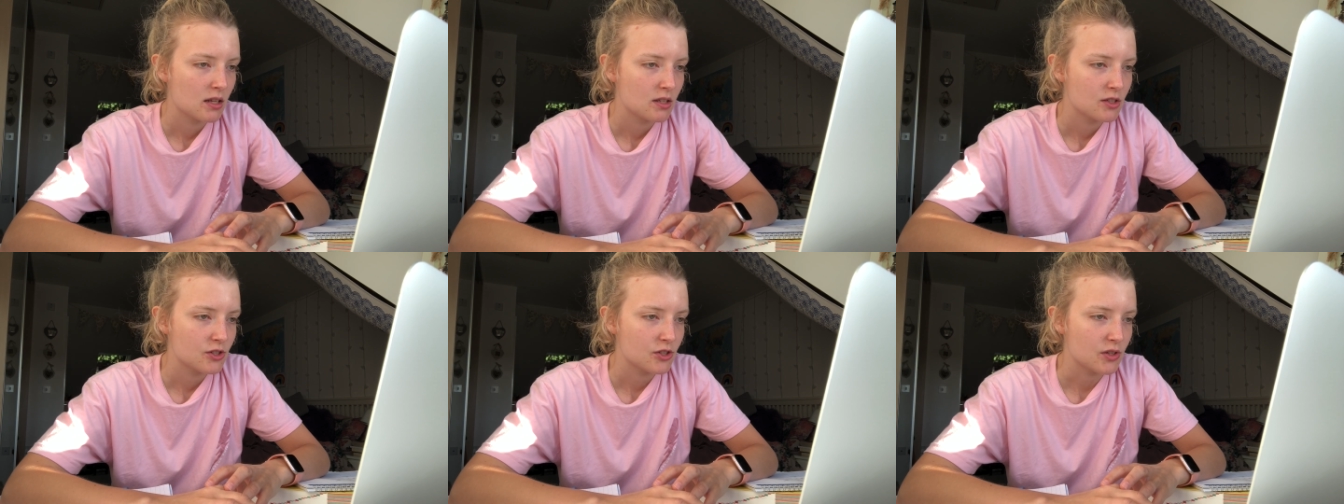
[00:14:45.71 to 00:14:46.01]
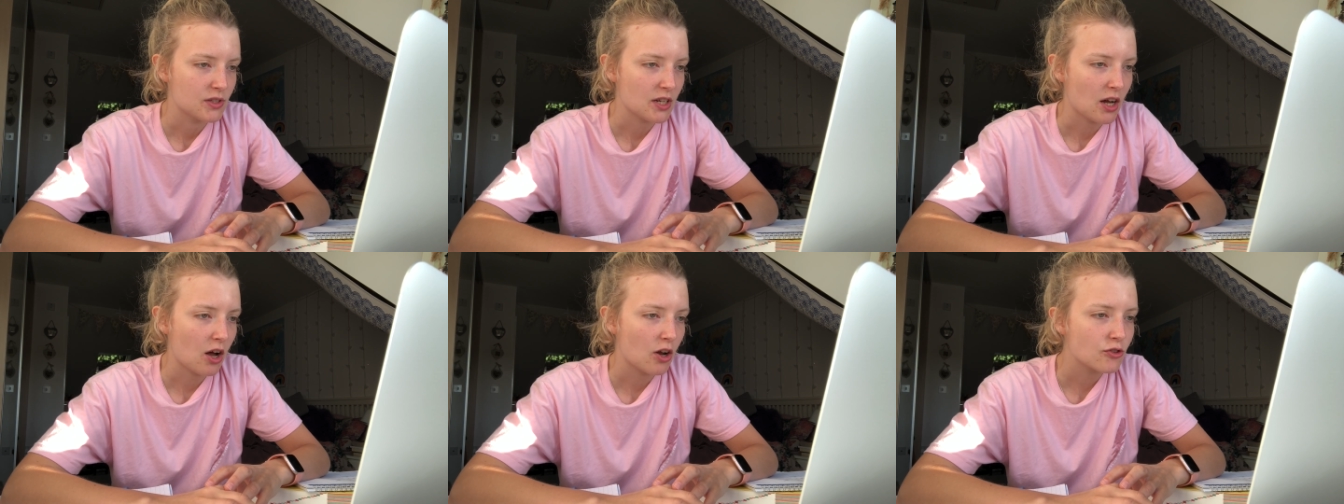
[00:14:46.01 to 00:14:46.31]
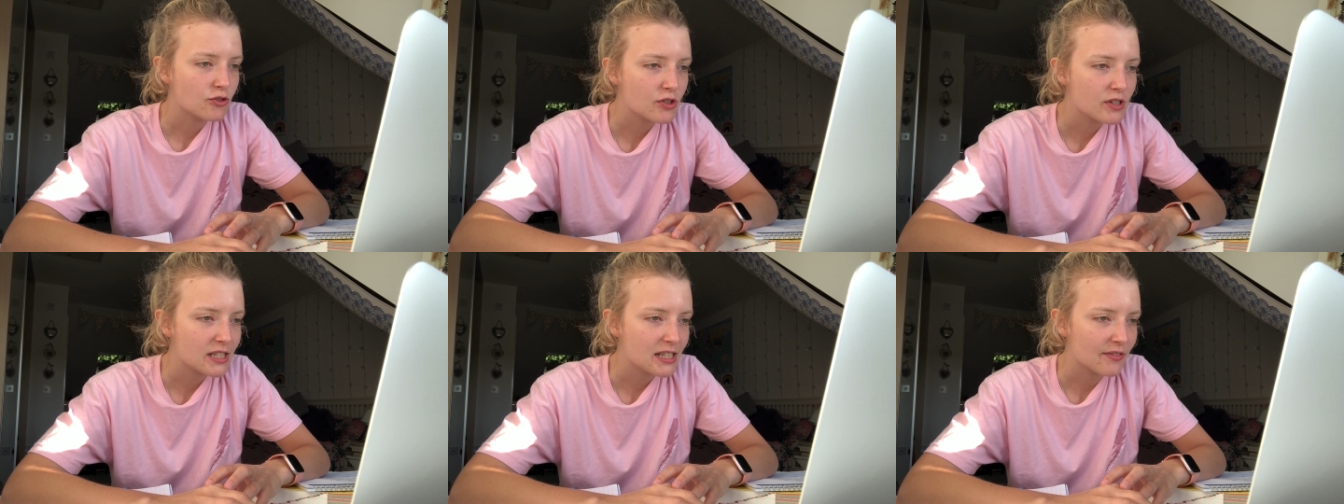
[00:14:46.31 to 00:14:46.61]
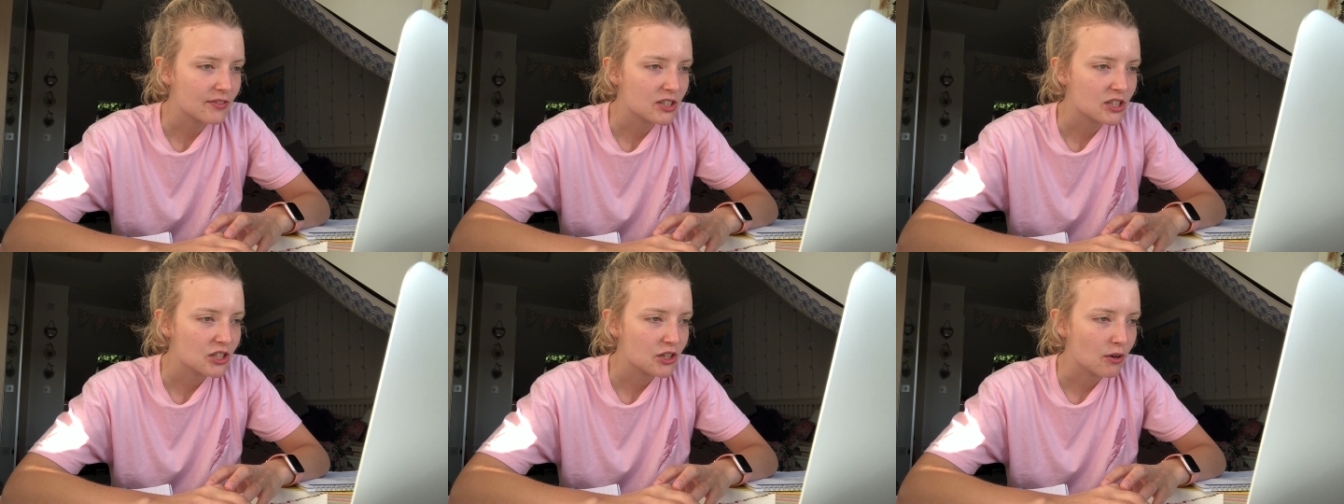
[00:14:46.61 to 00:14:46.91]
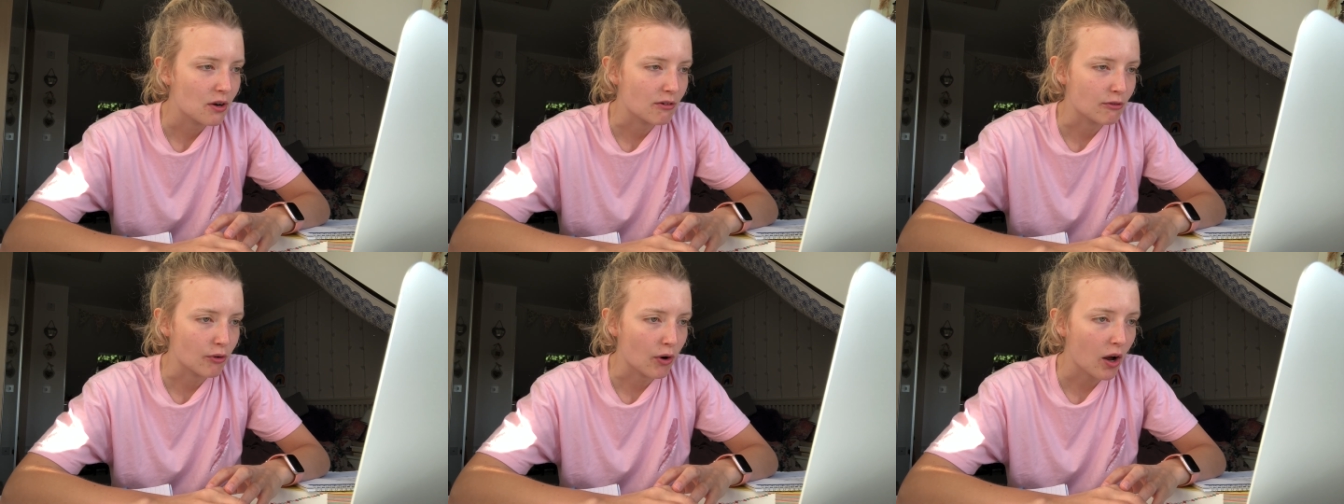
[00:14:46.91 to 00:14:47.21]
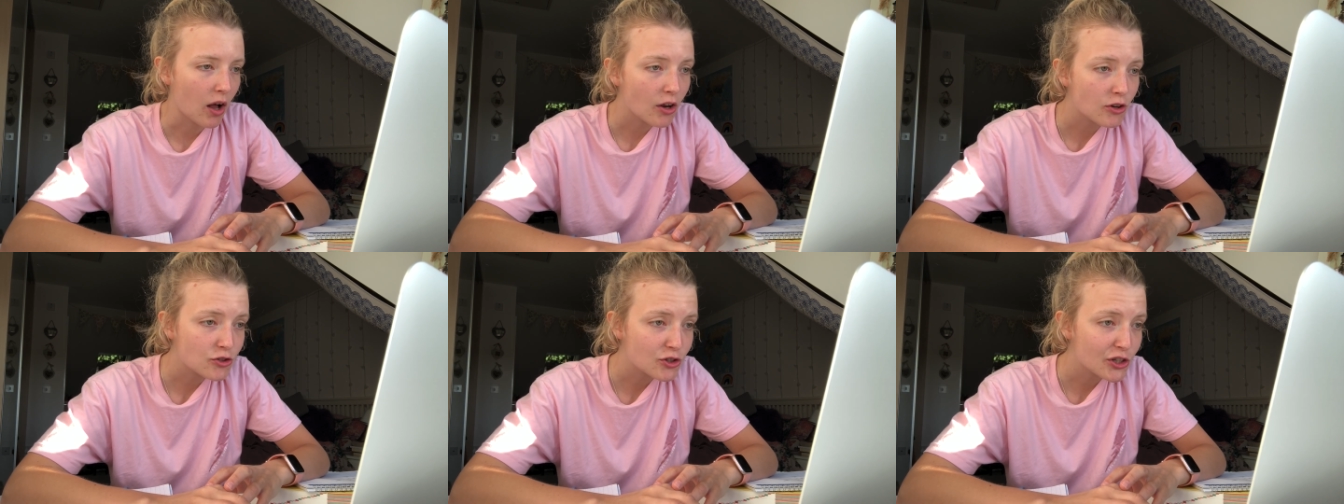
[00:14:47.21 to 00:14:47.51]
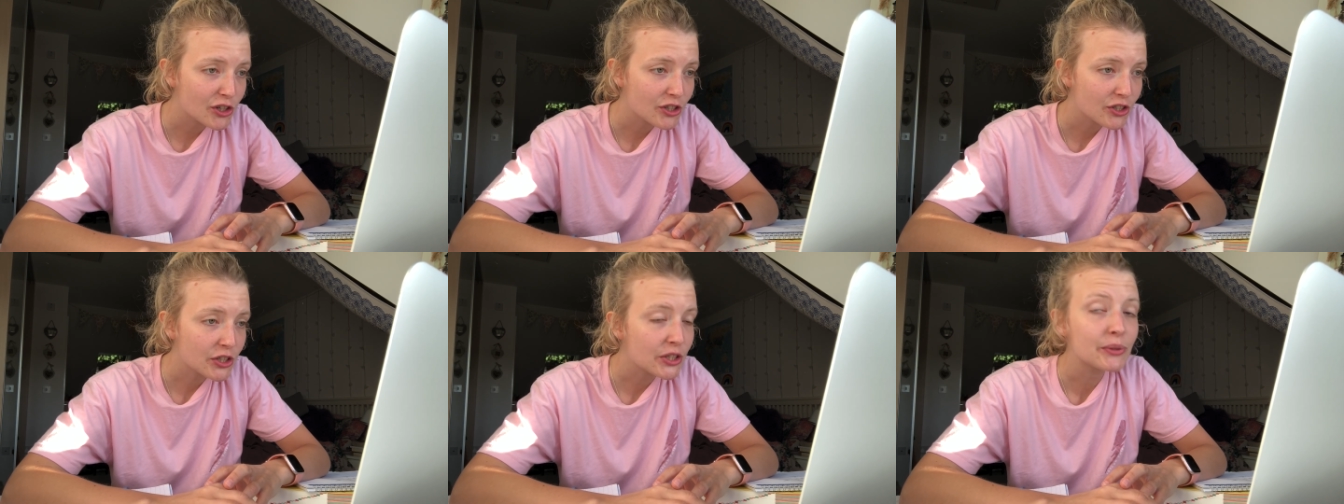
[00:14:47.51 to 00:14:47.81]
So it's 172 over
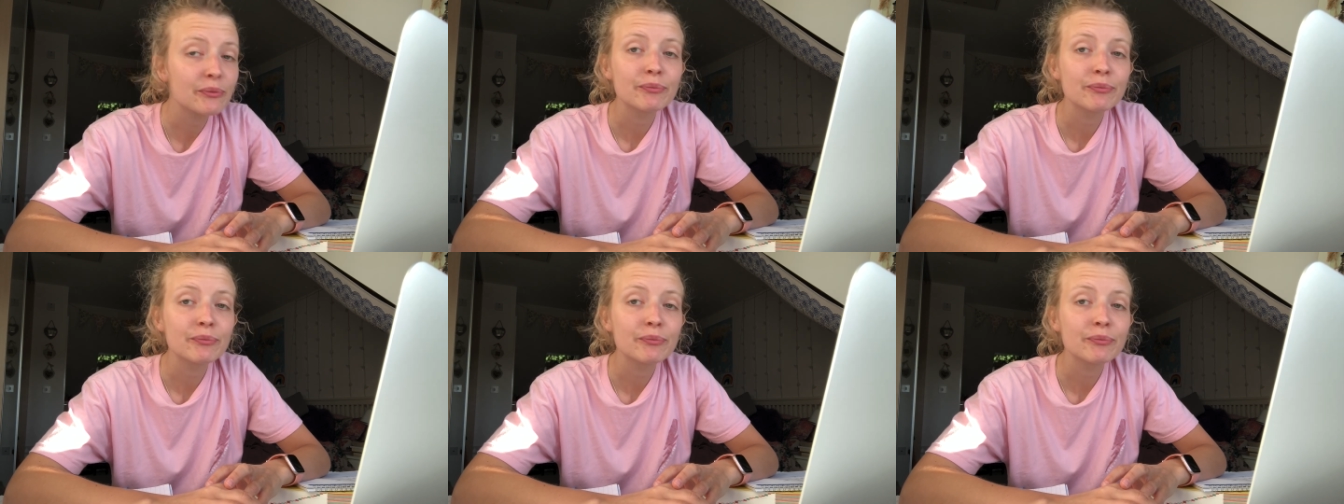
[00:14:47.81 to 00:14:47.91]
100